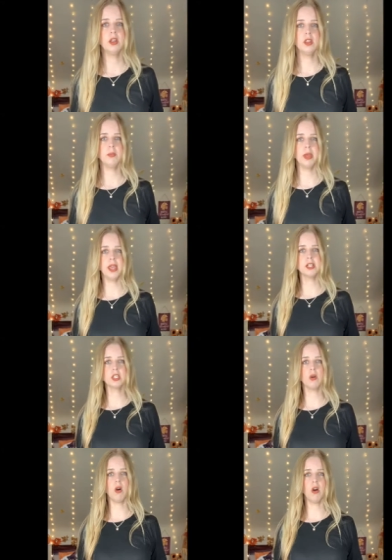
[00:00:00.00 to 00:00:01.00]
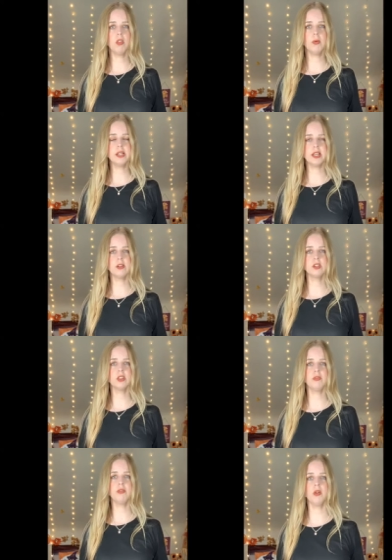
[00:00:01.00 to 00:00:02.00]
The pants go all the way down to
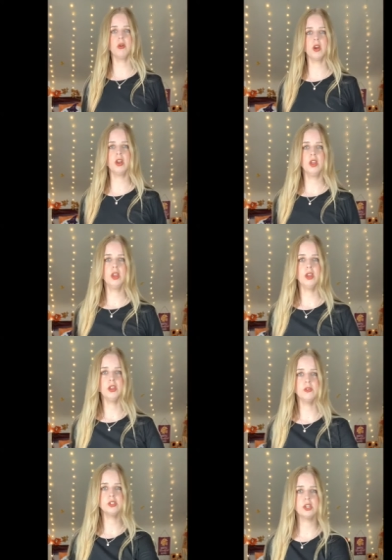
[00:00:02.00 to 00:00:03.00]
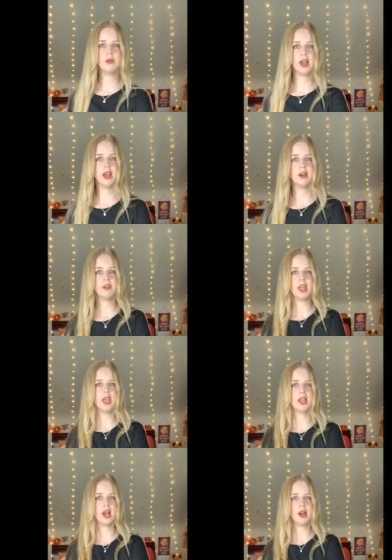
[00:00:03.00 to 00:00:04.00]
the floor. You do have
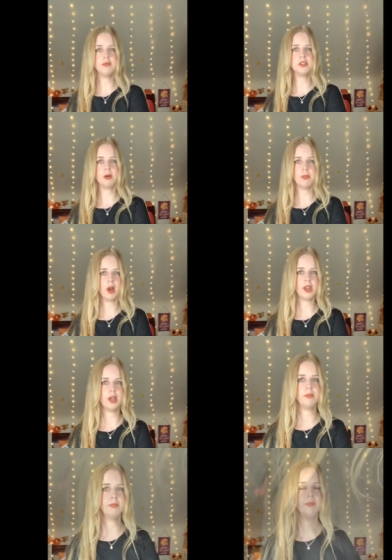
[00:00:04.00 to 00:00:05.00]
a cuffed bottom.